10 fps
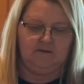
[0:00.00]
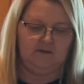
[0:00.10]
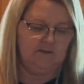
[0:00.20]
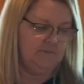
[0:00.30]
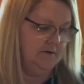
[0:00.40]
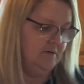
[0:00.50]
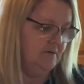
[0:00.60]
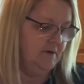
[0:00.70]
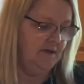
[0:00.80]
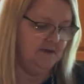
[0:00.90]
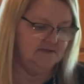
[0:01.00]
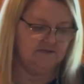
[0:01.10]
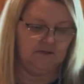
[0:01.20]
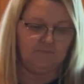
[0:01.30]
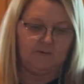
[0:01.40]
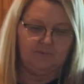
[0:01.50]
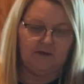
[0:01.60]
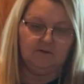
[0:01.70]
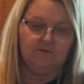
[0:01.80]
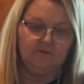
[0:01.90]
I'm going to go ahead and take my
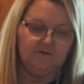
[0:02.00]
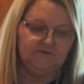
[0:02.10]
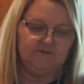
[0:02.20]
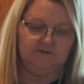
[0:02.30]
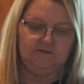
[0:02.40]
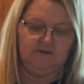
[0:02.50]
pot holders.